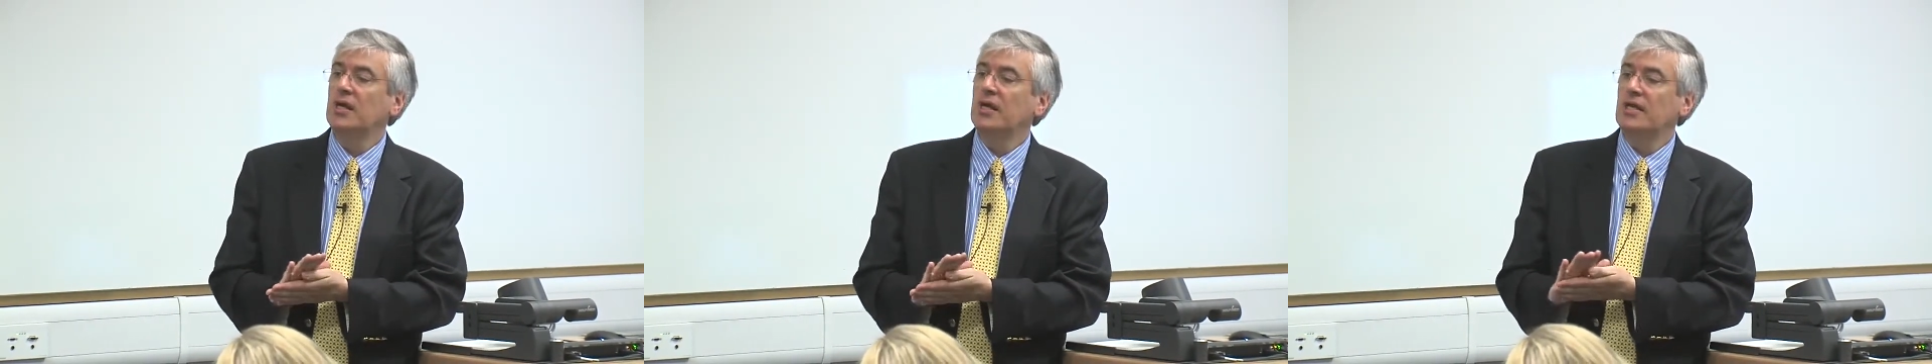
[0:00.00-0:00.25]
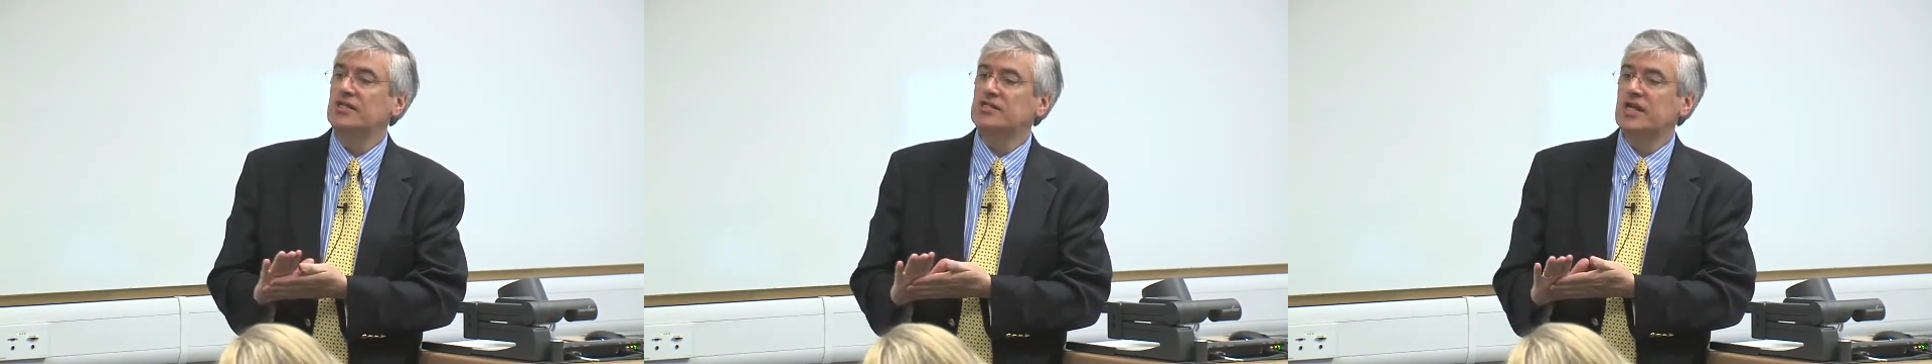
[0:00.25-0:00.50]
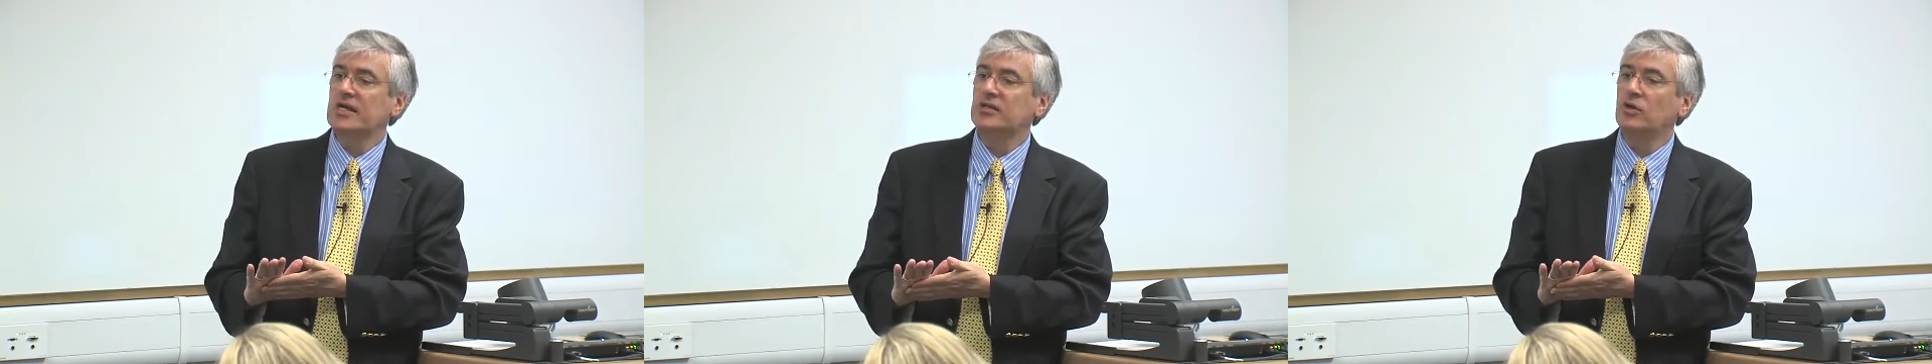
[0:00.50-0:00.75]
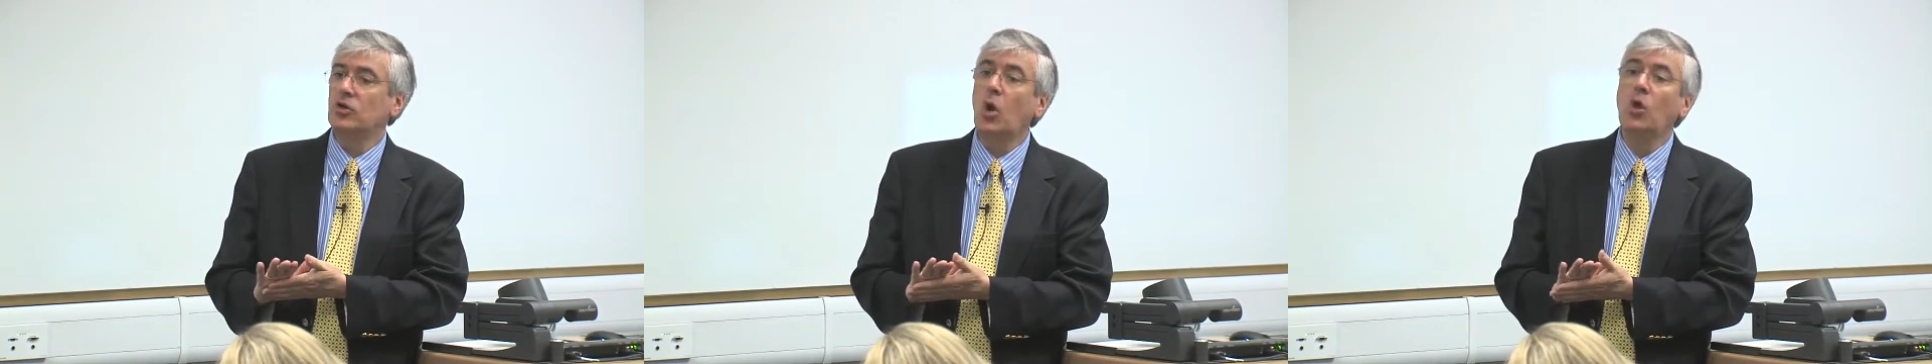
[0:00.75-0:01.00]
is
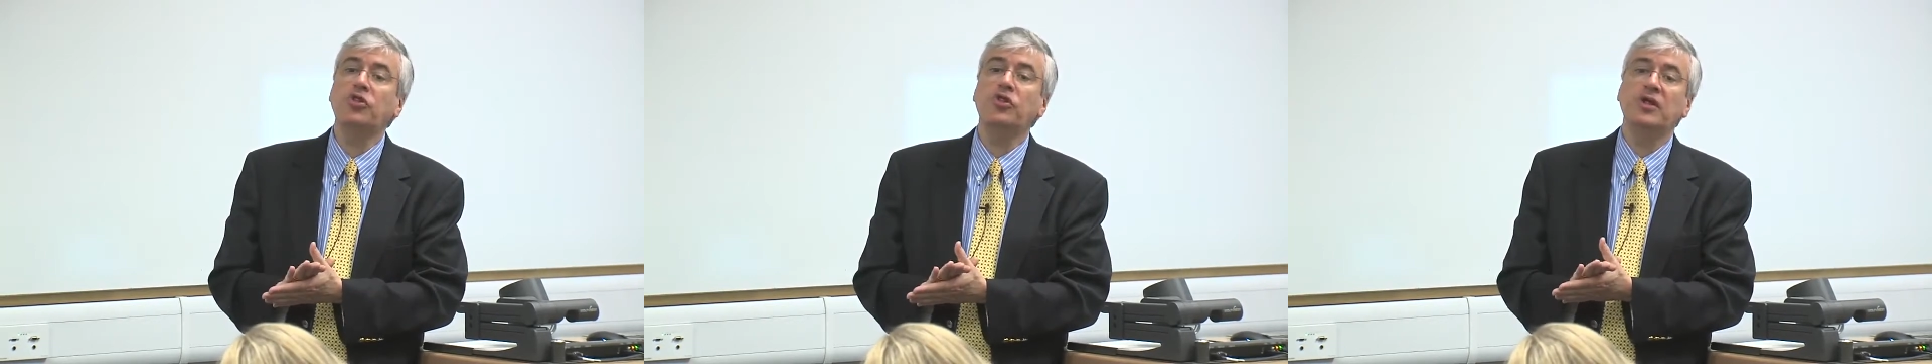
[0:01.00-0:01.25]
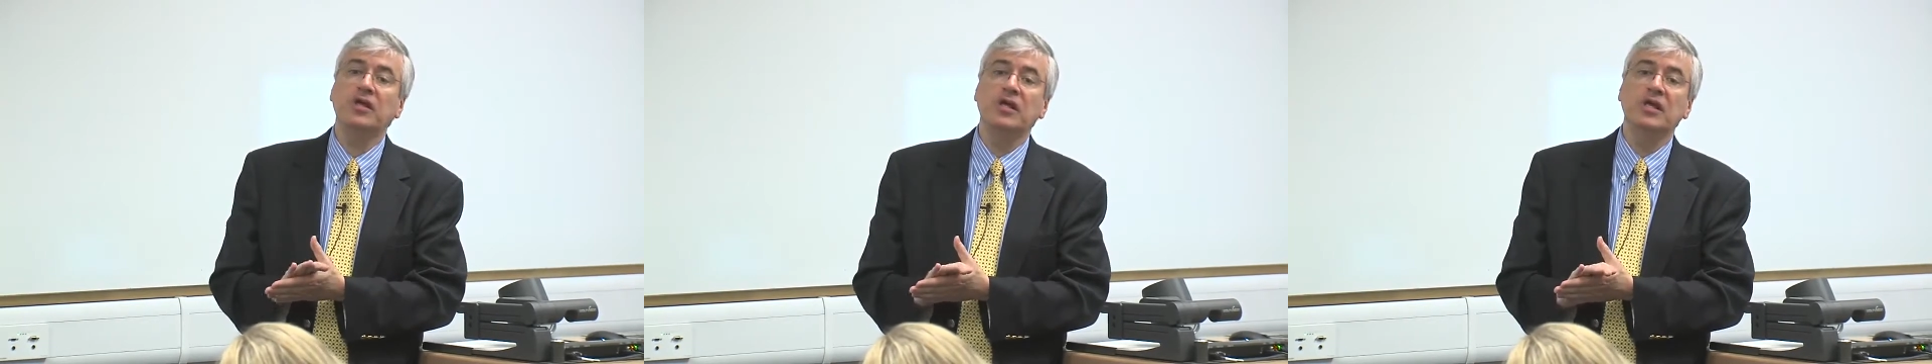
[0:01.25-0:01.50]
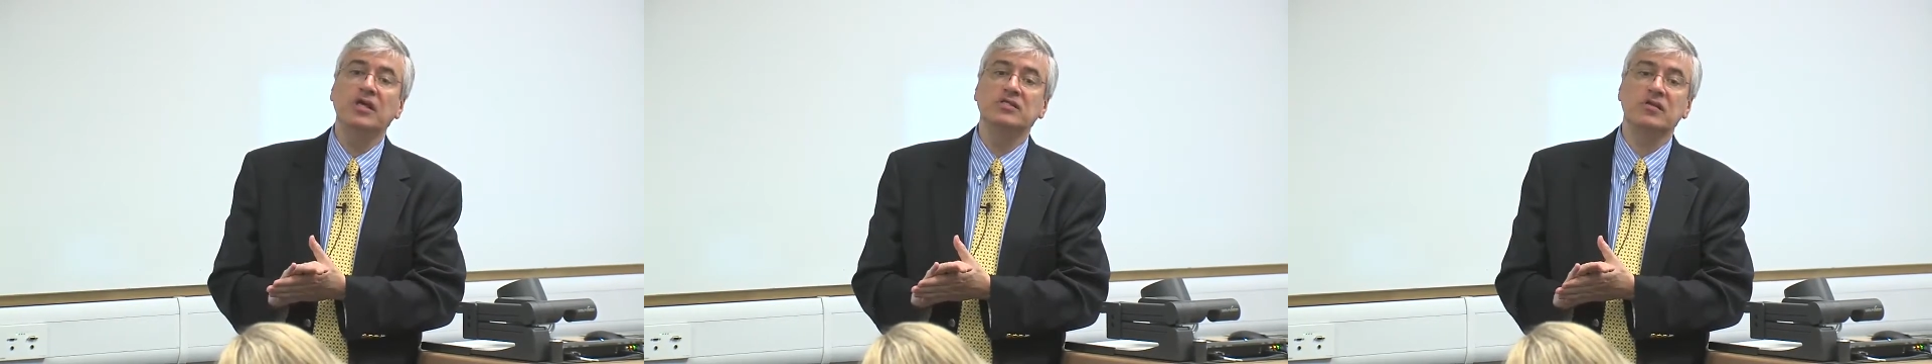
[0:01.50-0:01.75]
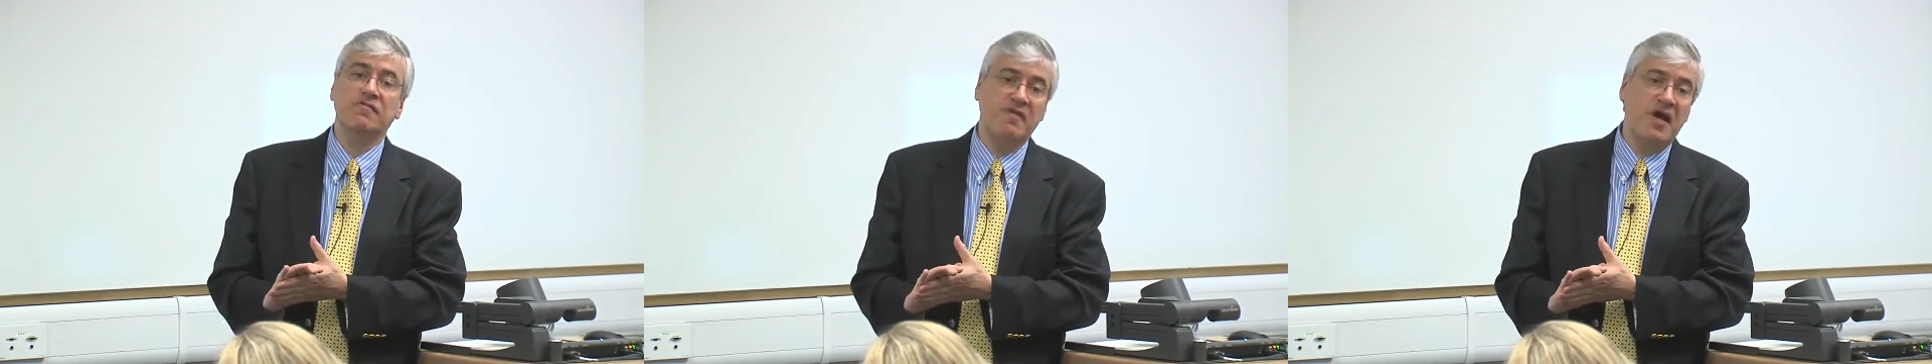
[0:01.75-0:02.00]
that nothing
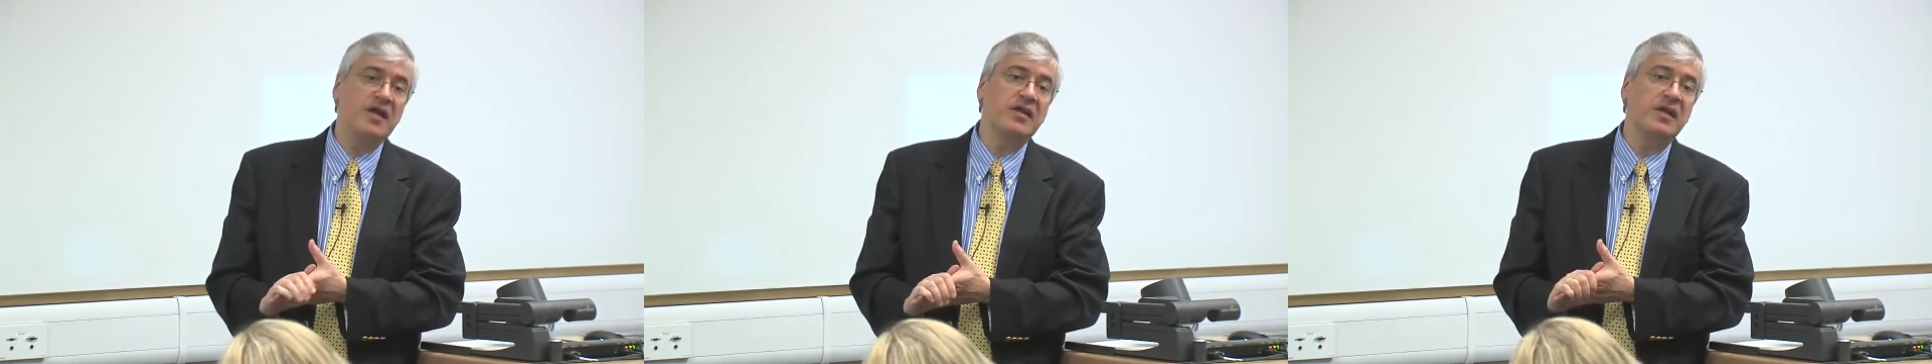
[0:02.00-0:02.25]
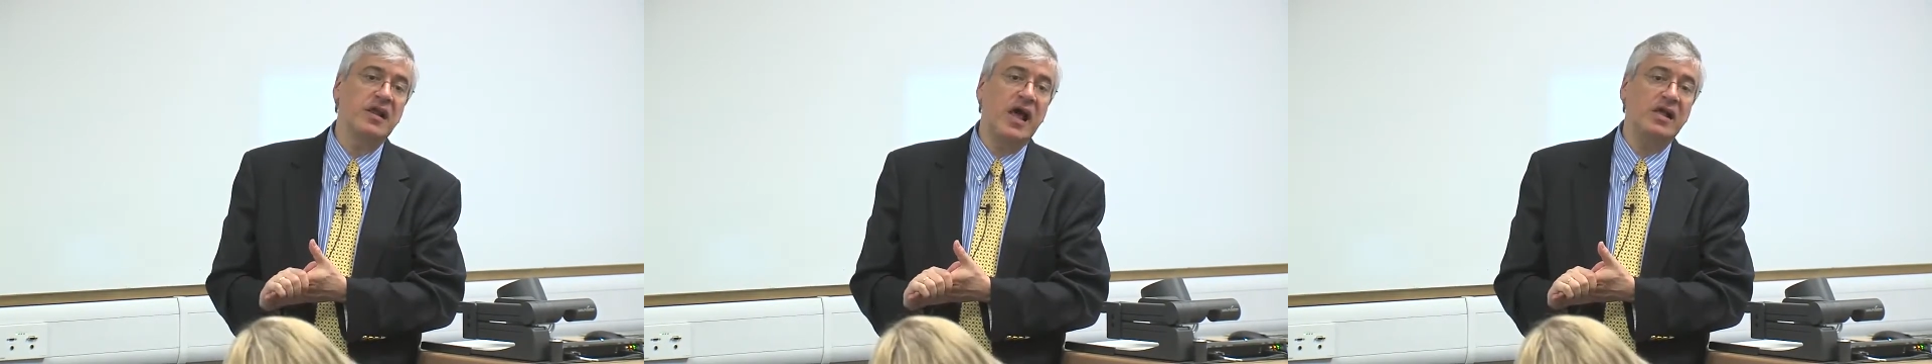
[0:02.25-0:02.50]
is final